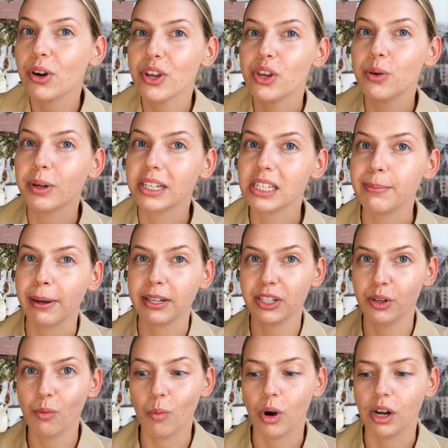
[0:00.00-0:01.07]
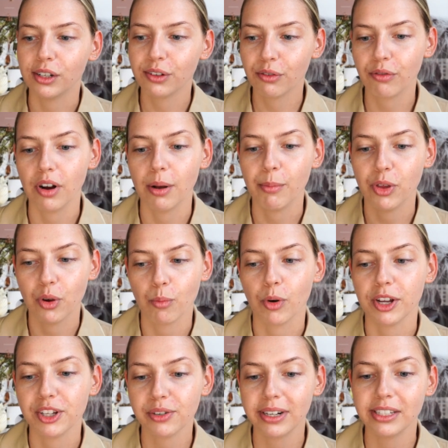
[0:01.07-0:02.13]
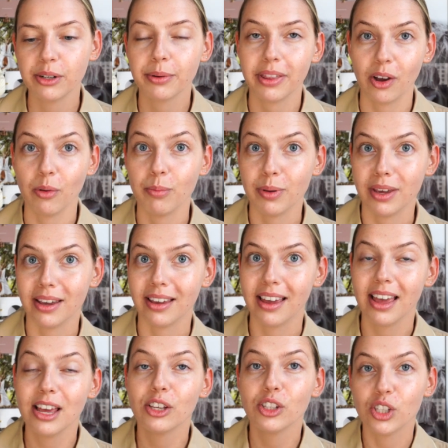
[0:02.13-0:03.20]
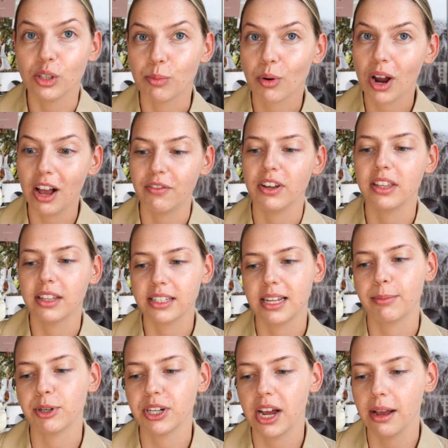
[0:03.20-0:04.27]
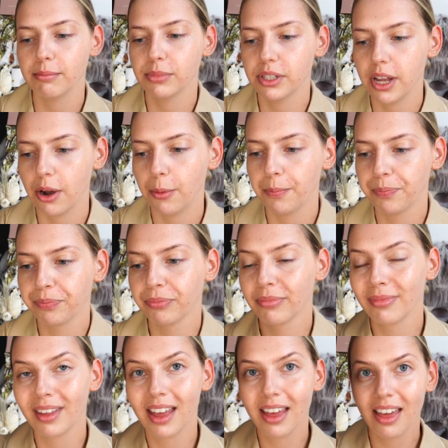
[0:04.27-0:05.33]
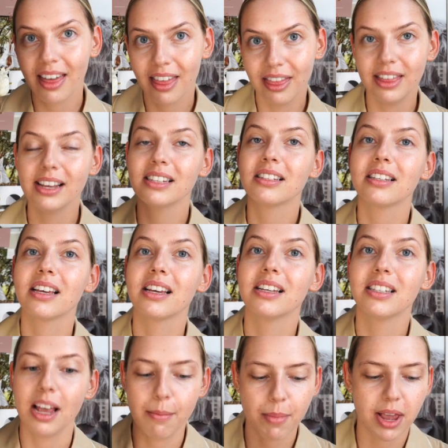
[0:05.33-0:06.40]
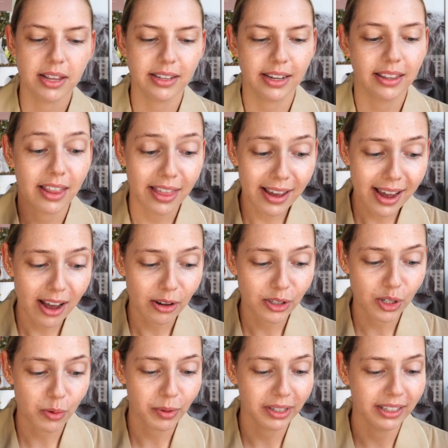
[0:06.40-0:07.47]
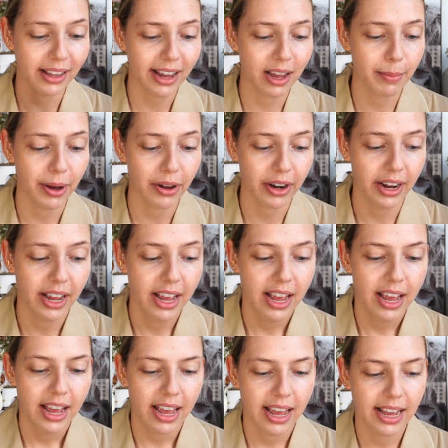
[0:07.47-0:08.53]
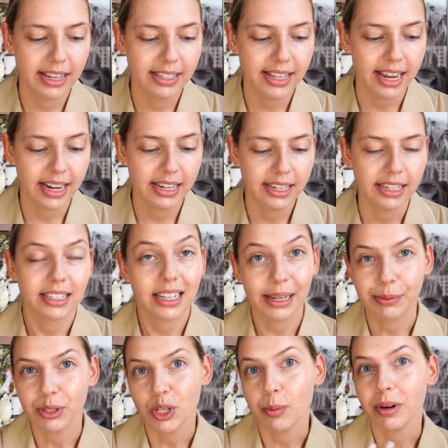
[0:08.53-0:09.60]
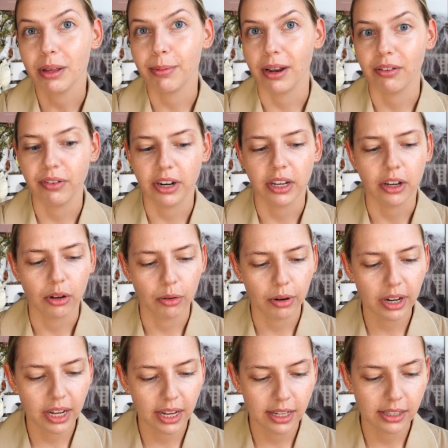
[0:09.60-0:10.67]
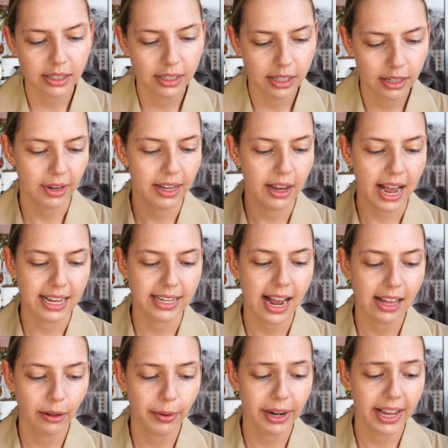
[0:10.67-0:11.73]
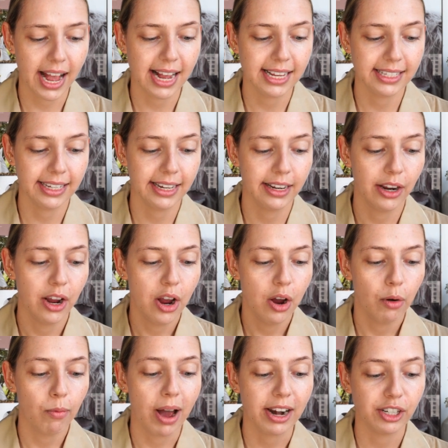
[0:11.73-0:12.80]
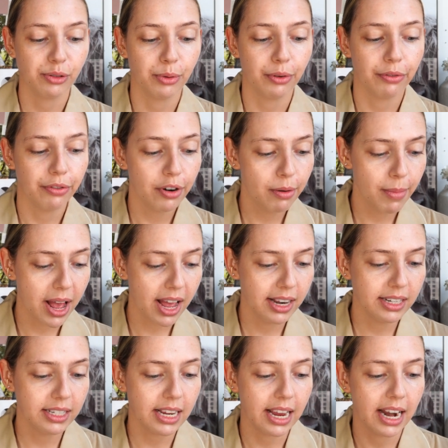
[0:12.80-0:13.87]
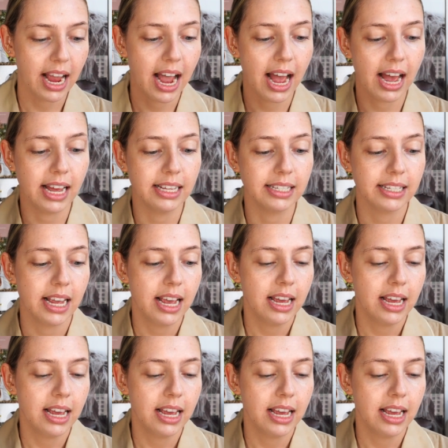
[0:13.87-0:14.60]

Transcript: what you expect and want from your moisturizer without being super heavy in the summertime. So this is amazing, and the thing I also really like about it is that it does have so many benefiting ingredients. It has hyaluronic acid, radish root ferment, it has